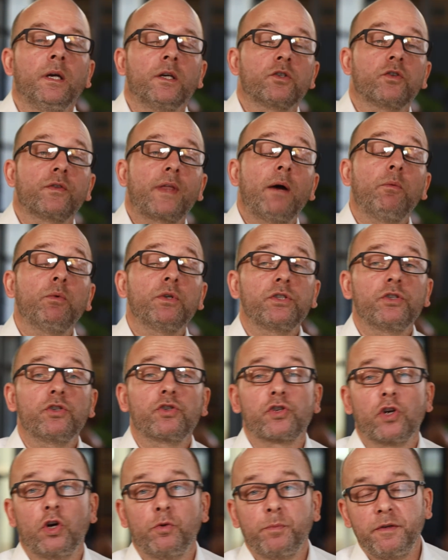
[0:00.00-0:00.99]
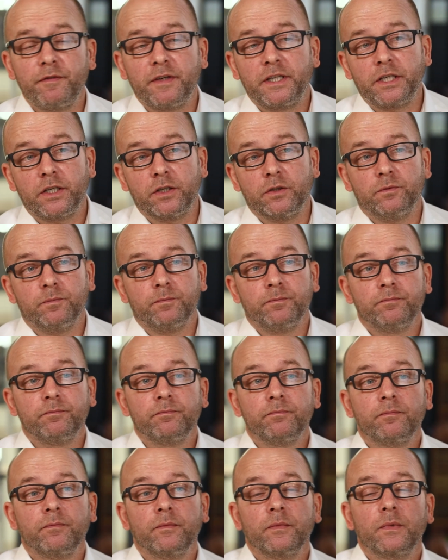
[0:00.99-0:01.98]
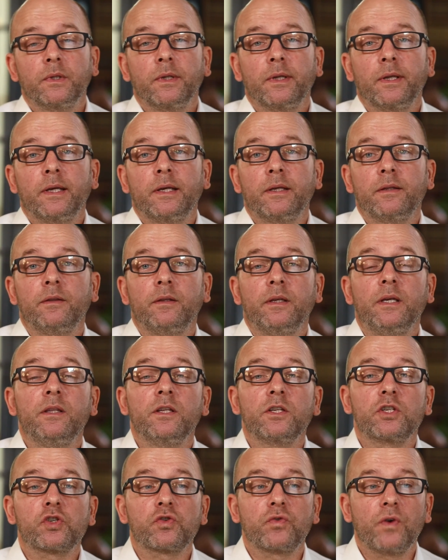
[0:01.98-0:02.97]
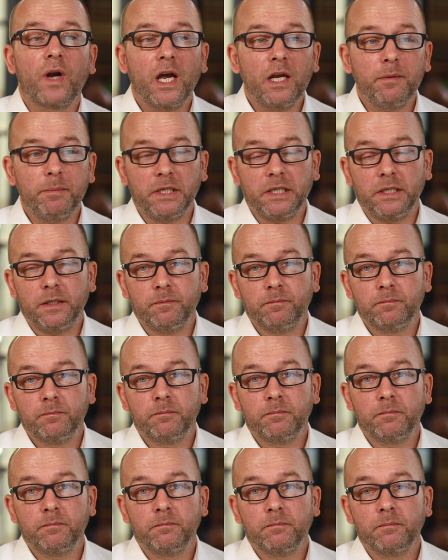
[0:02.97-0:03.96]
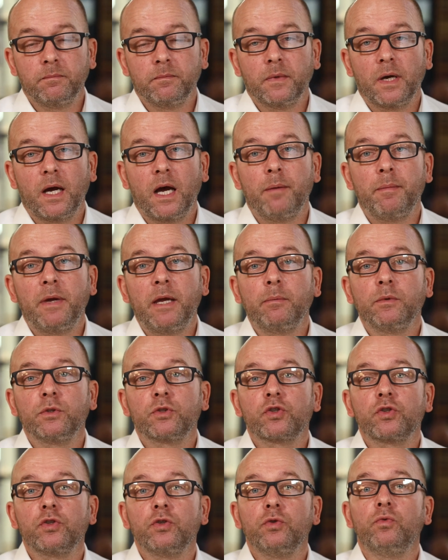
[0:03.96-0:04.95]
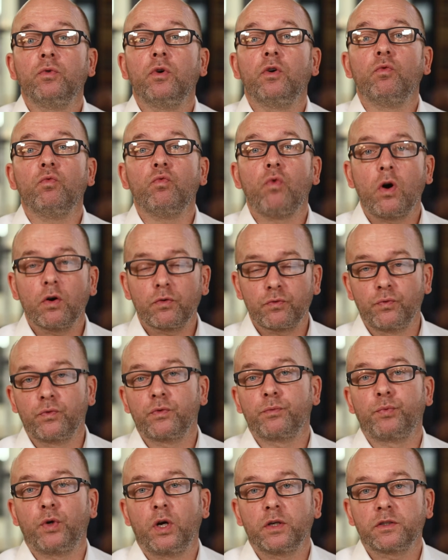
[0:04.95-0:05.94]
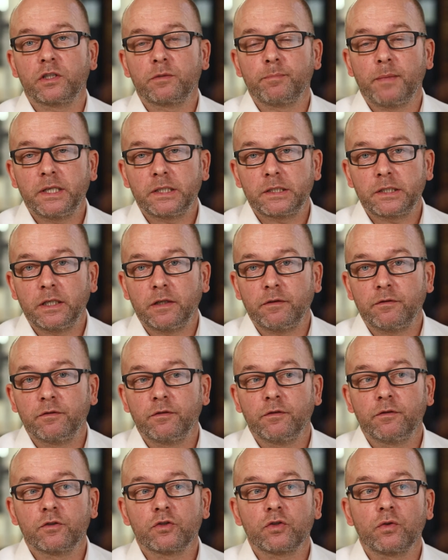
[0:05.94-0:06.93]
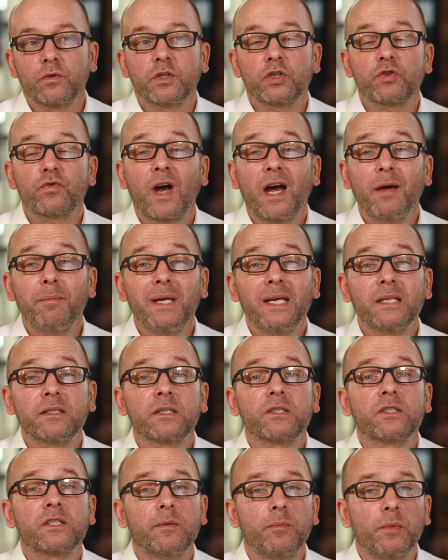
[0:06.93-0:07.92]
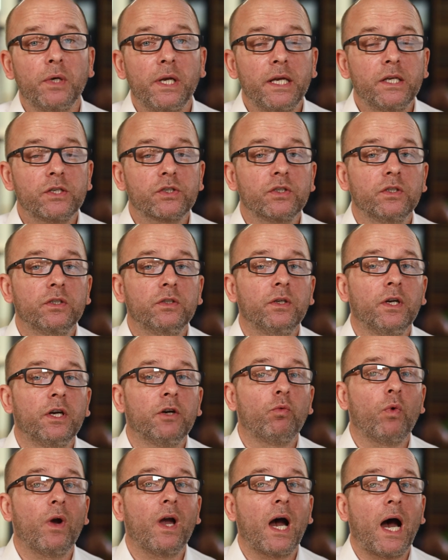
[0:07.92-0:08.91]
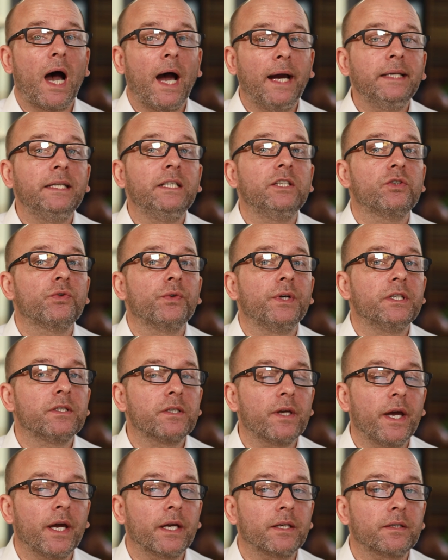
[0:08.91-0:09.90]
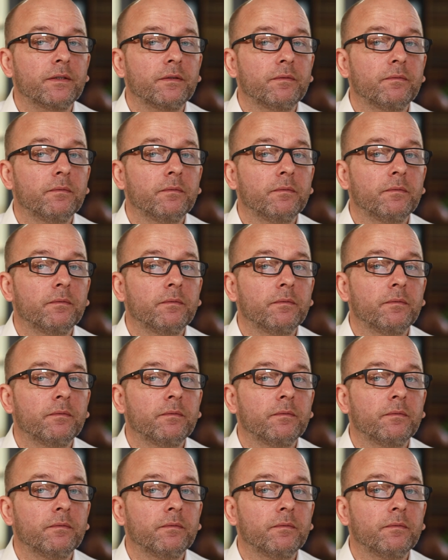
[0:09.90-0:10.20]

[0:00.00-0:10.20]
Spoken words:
So that was the show me video. In the try me, I'm able to walk through the process myself. So the try me is a simulation where I need to interact.